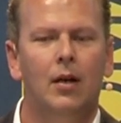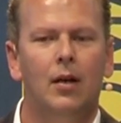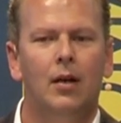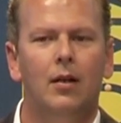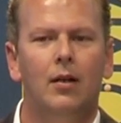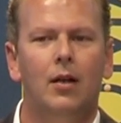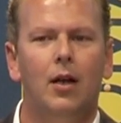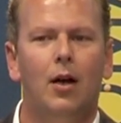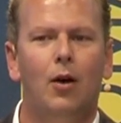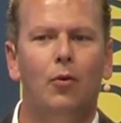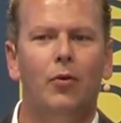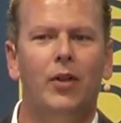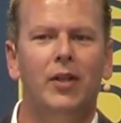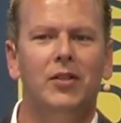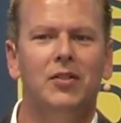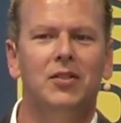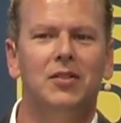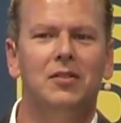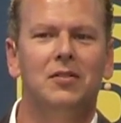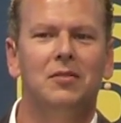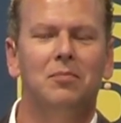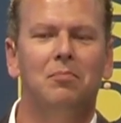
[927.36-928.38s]
Now,
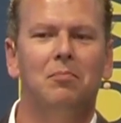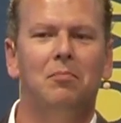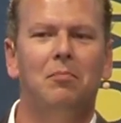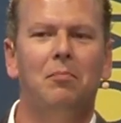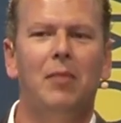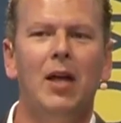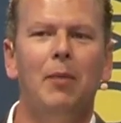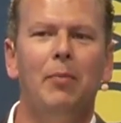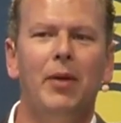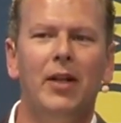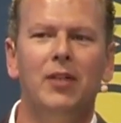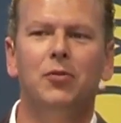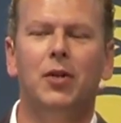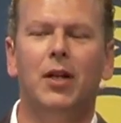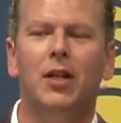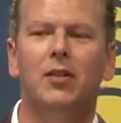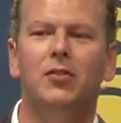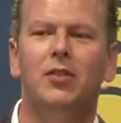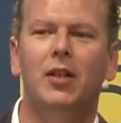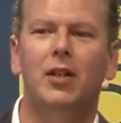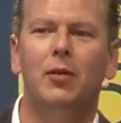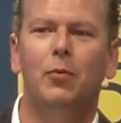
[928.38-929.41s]
this may be a
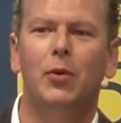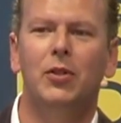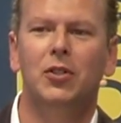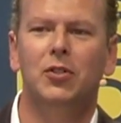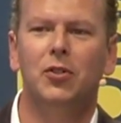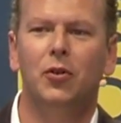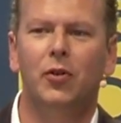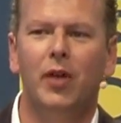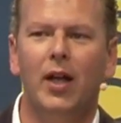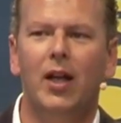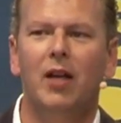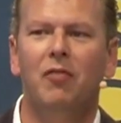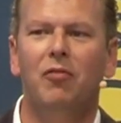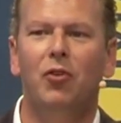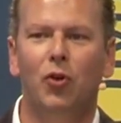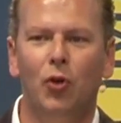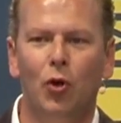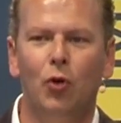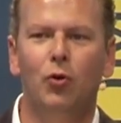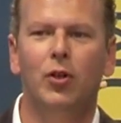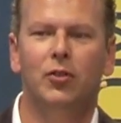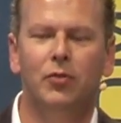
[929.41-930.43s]
strategy which is okay if you
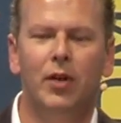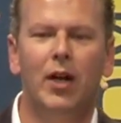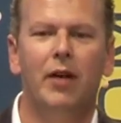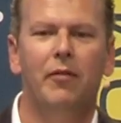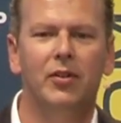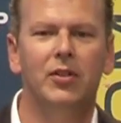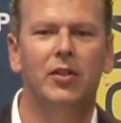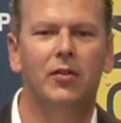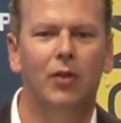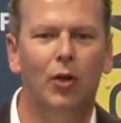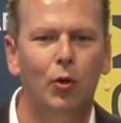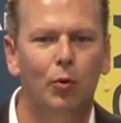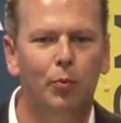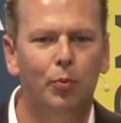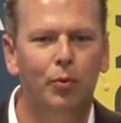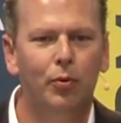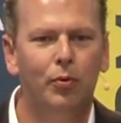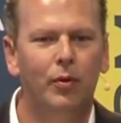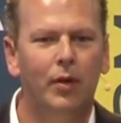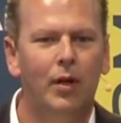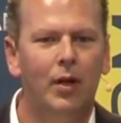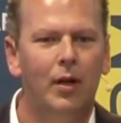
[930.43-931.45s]
know the driver is in the loop,
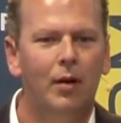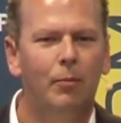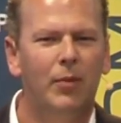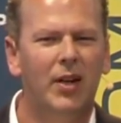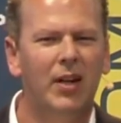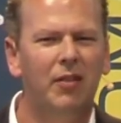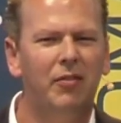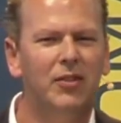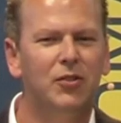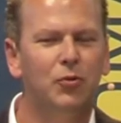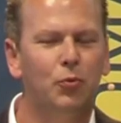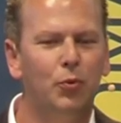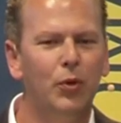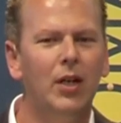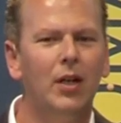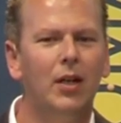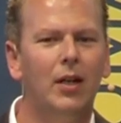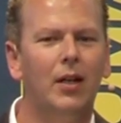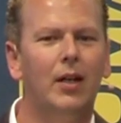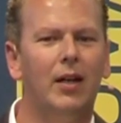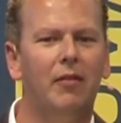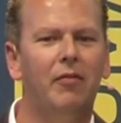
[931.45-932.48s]
but if
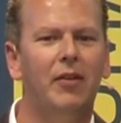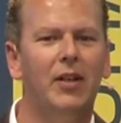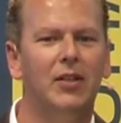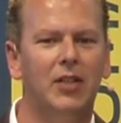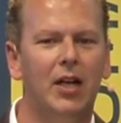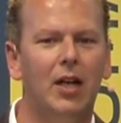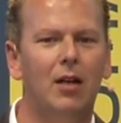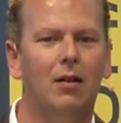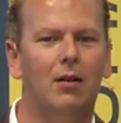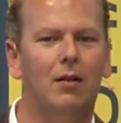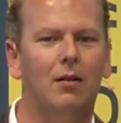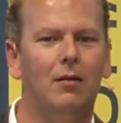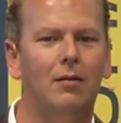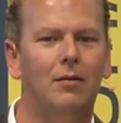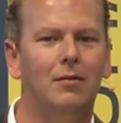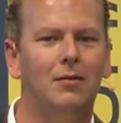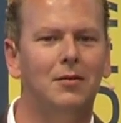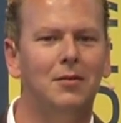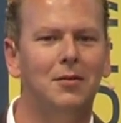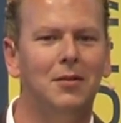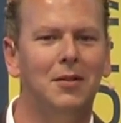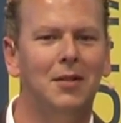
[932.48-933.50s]
he's ill
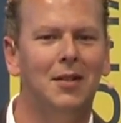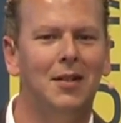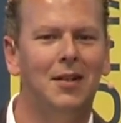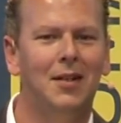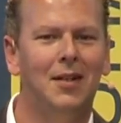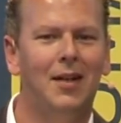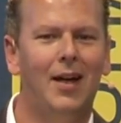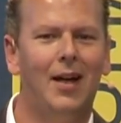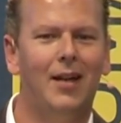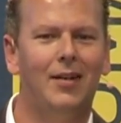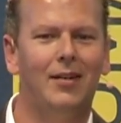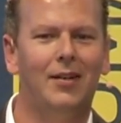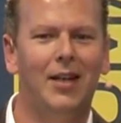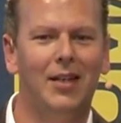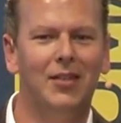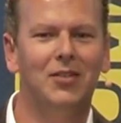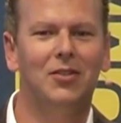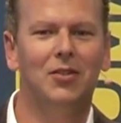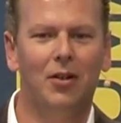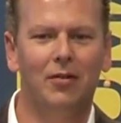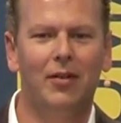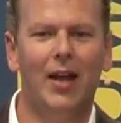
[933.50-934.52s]
and
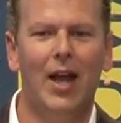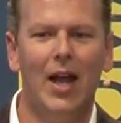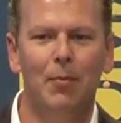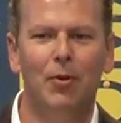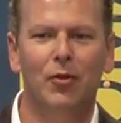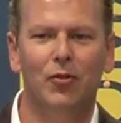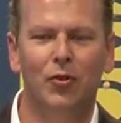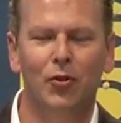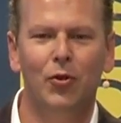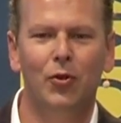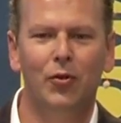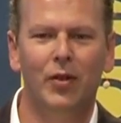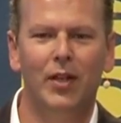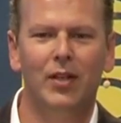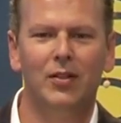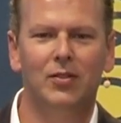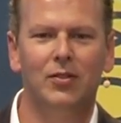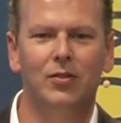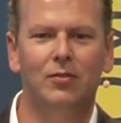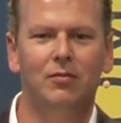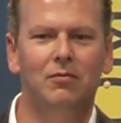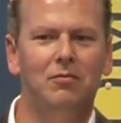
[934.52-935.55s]
is not able to do
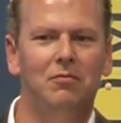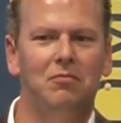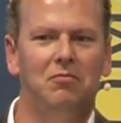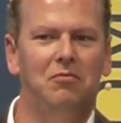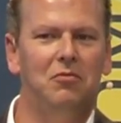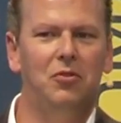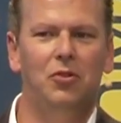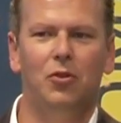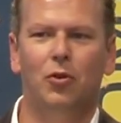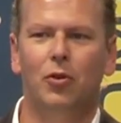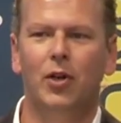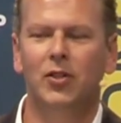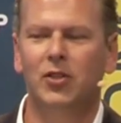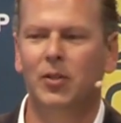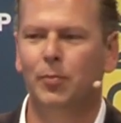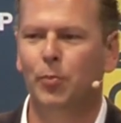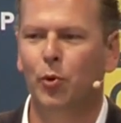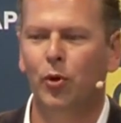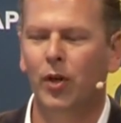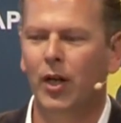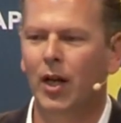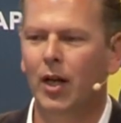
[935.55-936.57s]
this, you're not
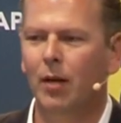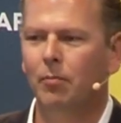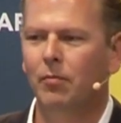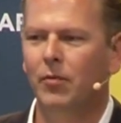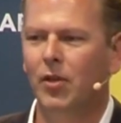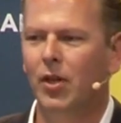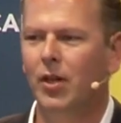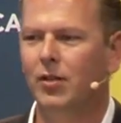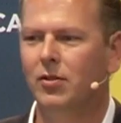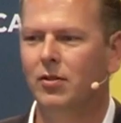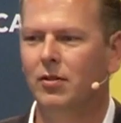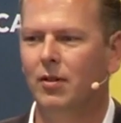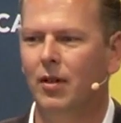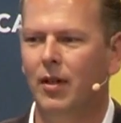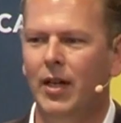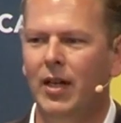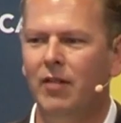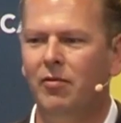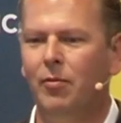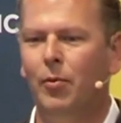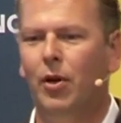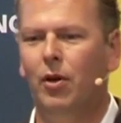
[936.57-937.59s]
supporting him, you just
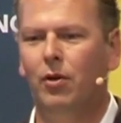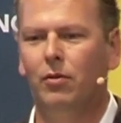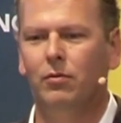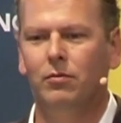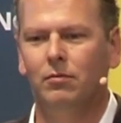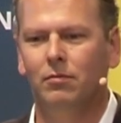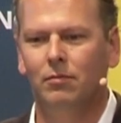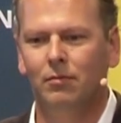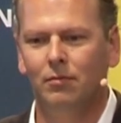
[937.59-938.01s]
leave him alone.